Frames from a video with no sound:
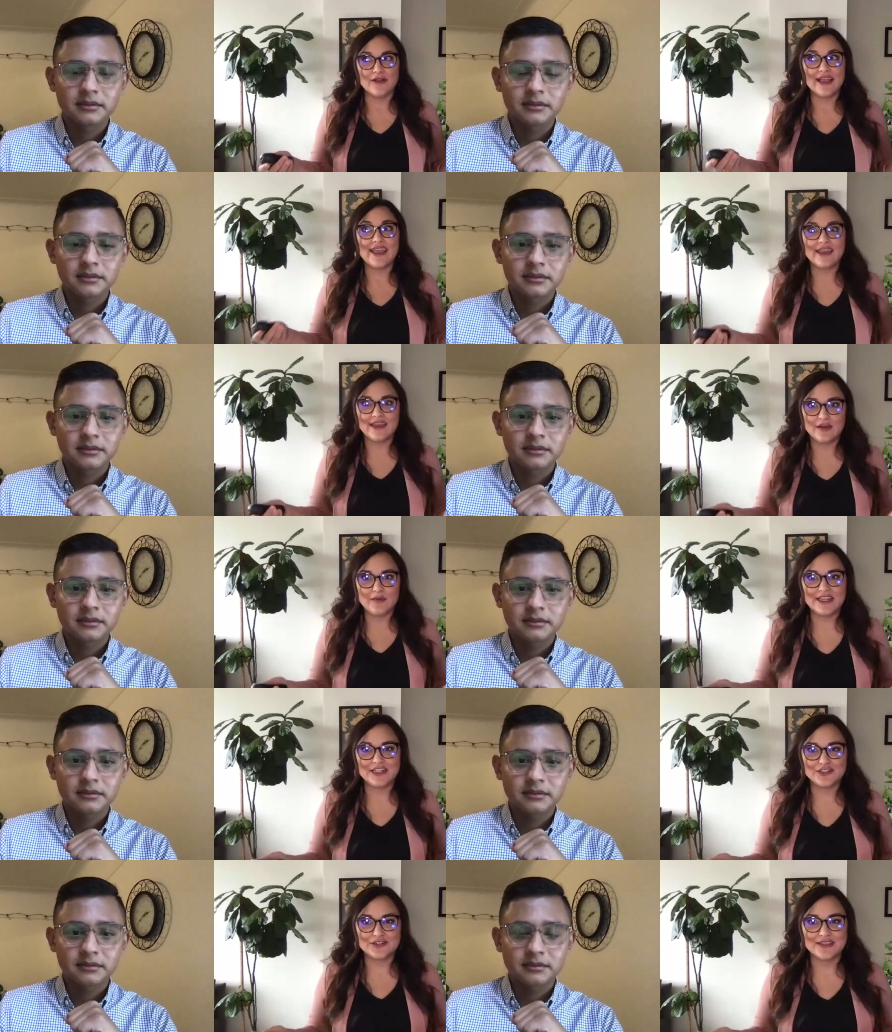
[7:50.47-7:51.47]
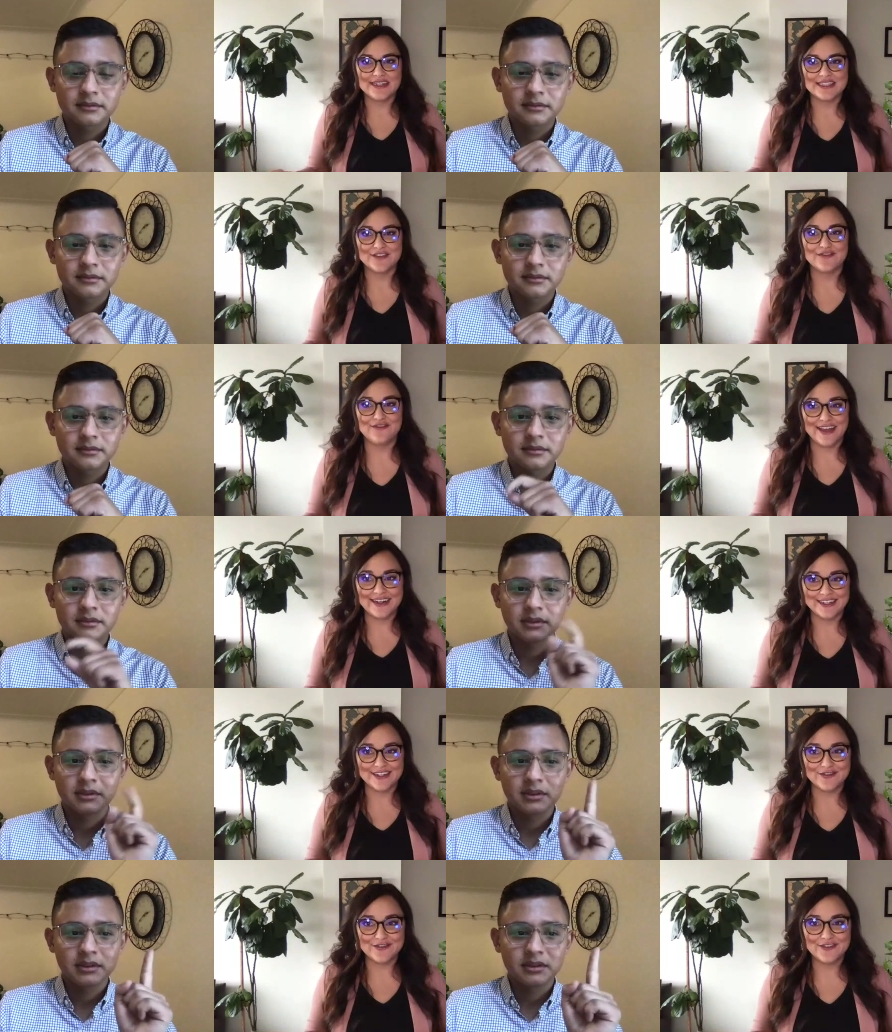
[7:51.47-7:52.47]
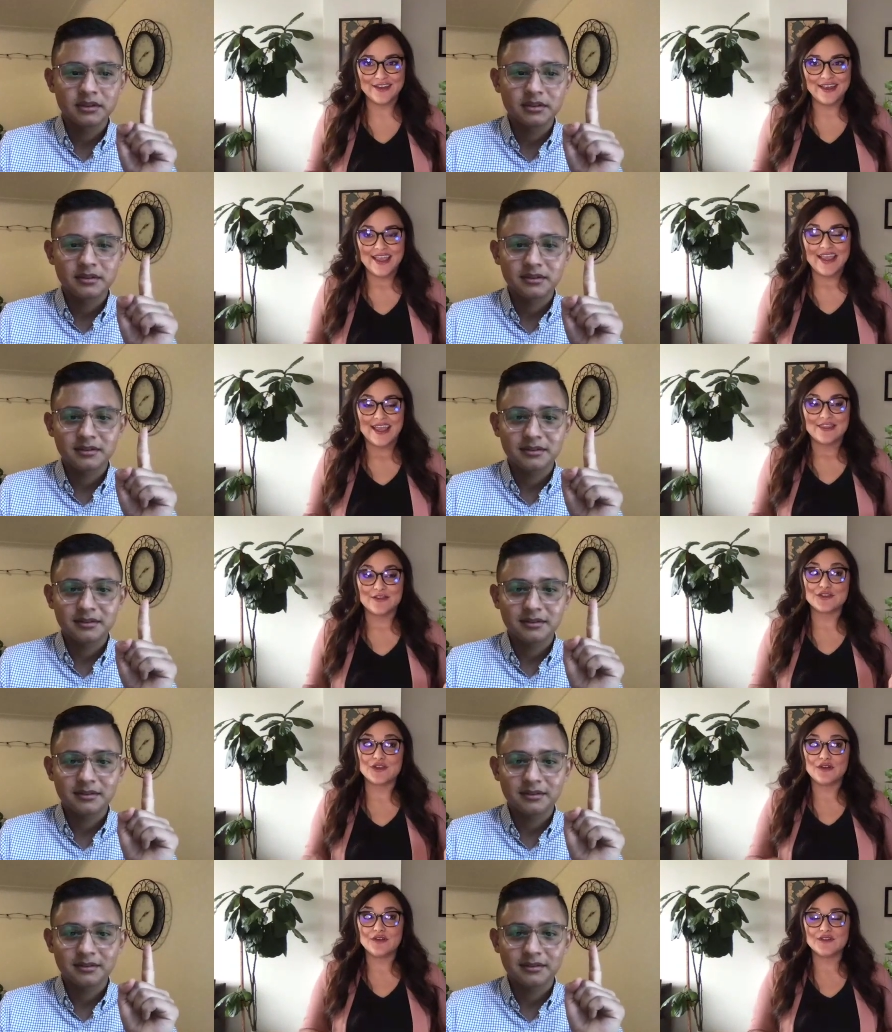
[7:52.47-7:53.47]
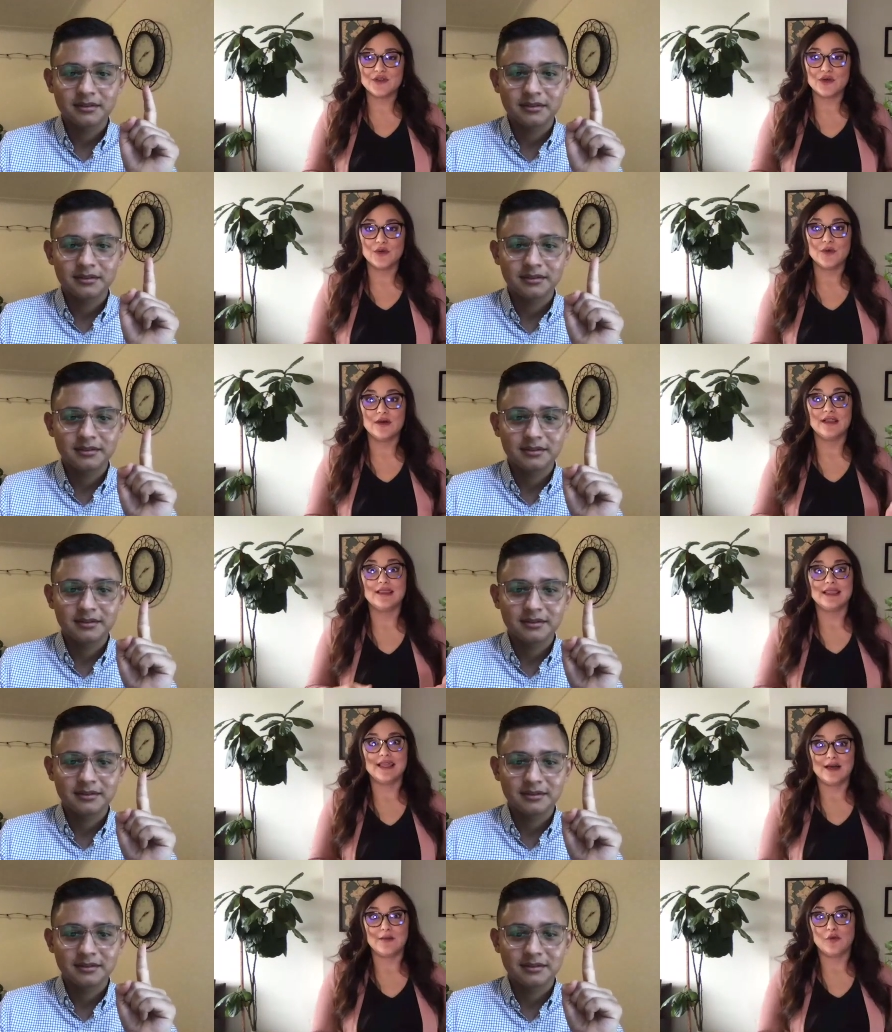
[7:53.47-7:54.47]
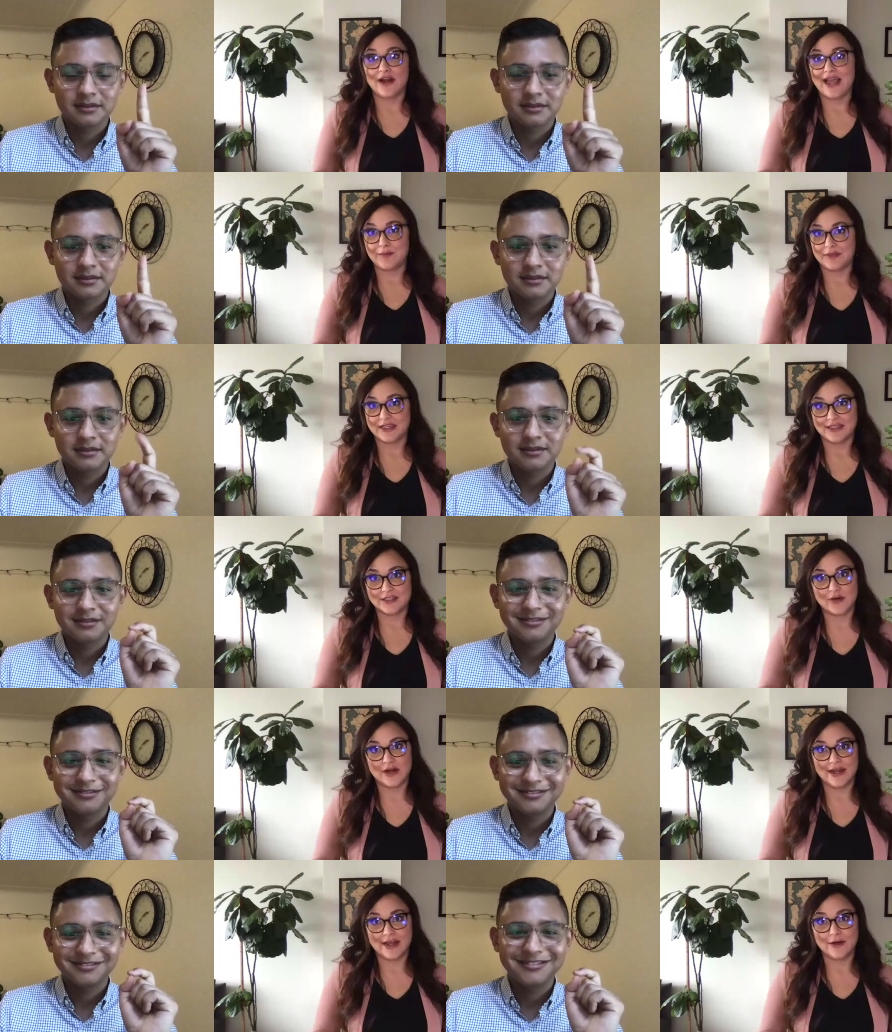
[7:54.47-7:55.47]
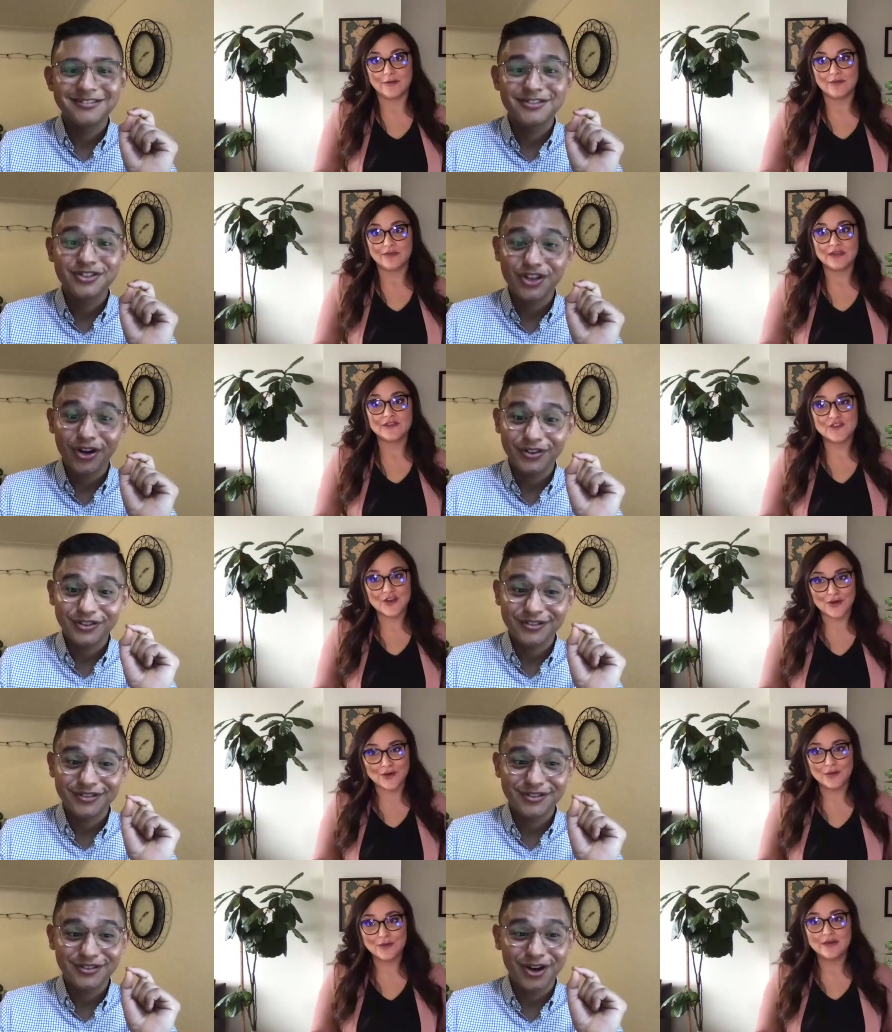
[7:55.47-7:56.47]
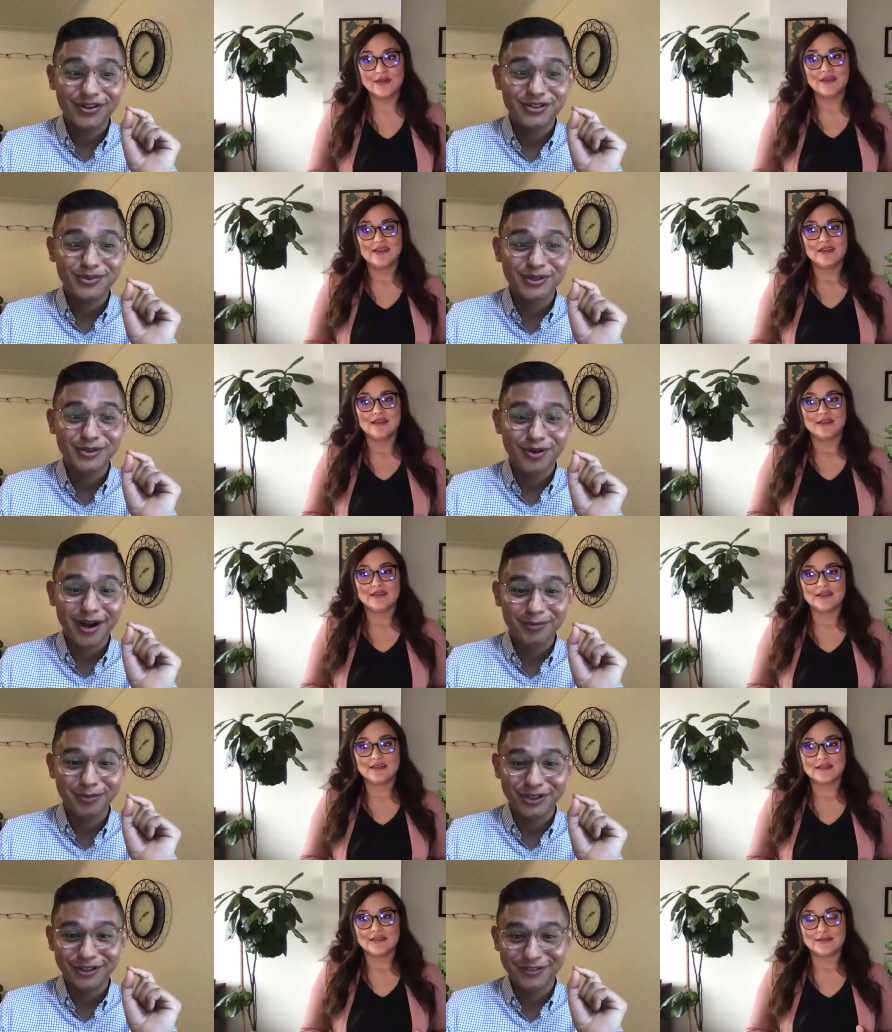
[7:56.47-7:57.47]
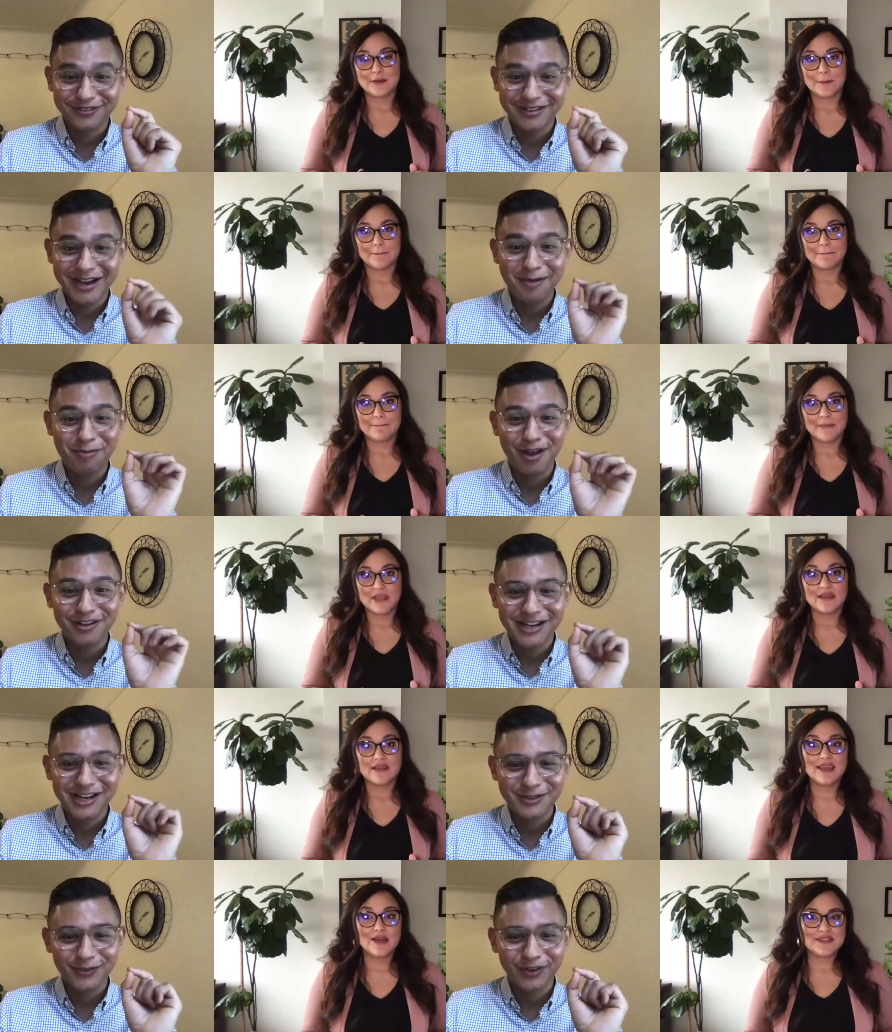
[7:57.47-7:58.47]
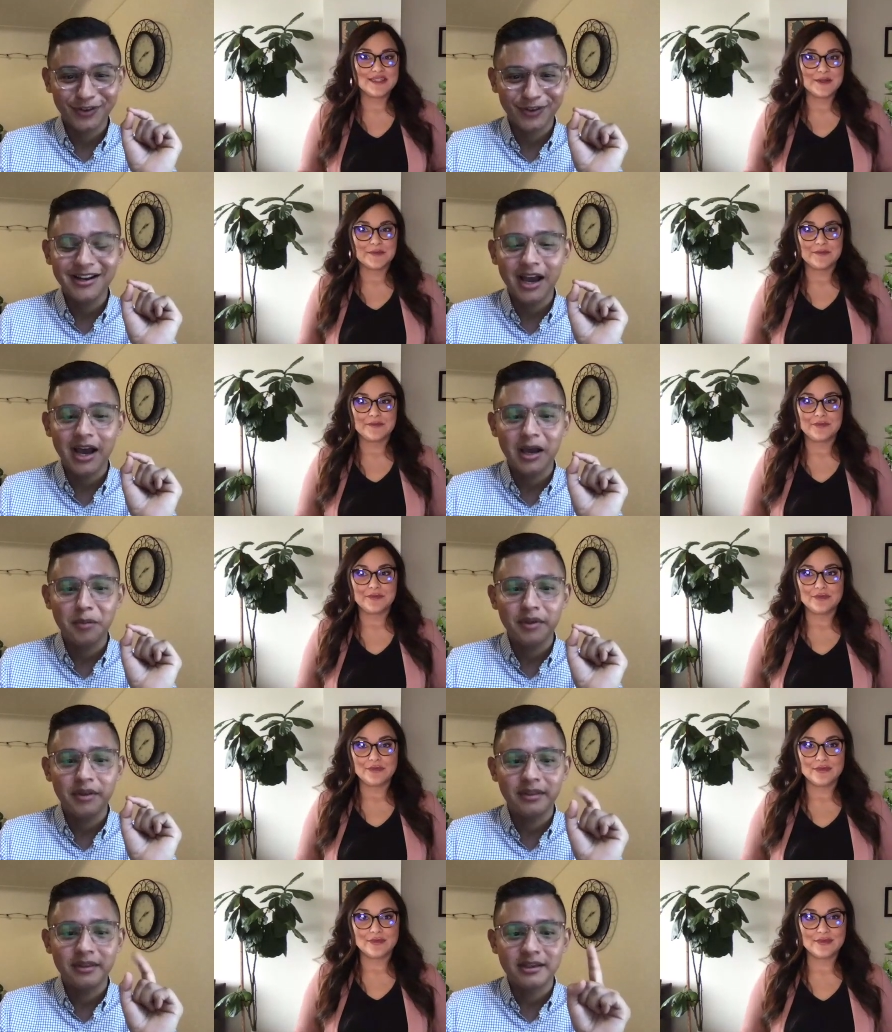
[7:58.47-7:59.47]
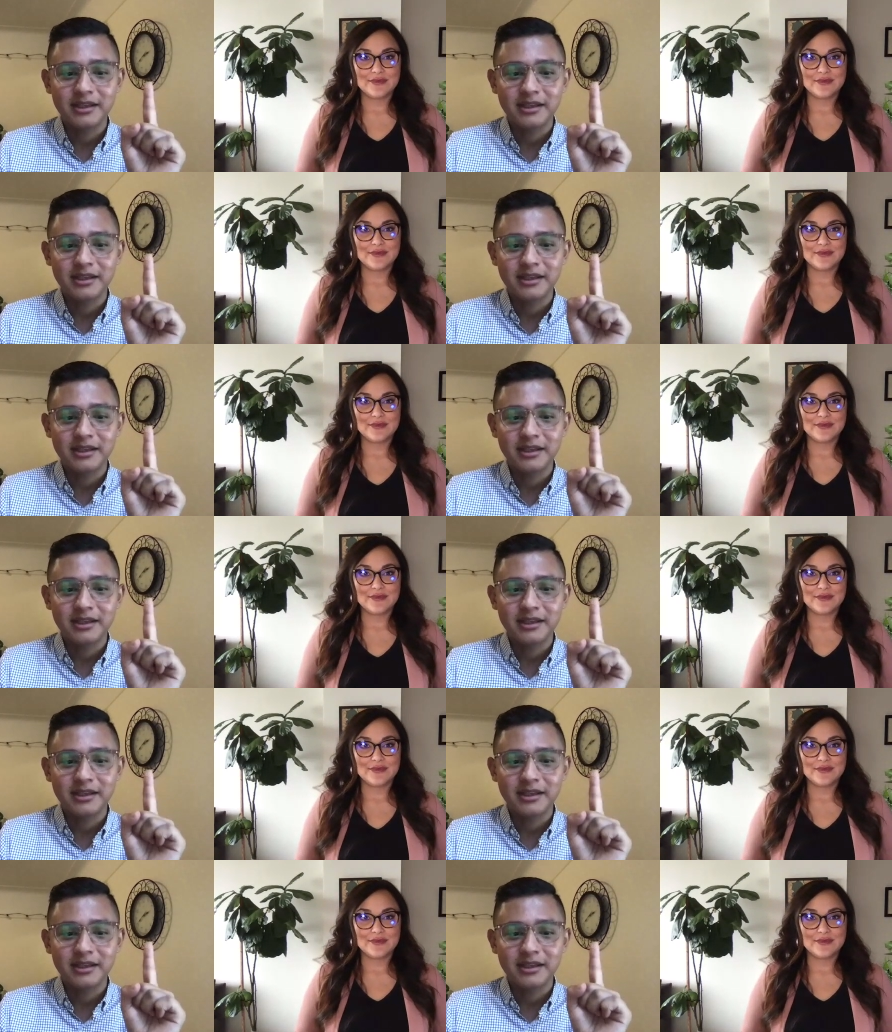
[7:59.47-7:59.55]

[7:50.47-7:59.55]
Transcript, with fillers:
Speaker 1: and make sure that it's effective there's also a lot more applicants right now. So sorry
Speaker 2: to interrupt you. I apologize yeah. for that. Um, the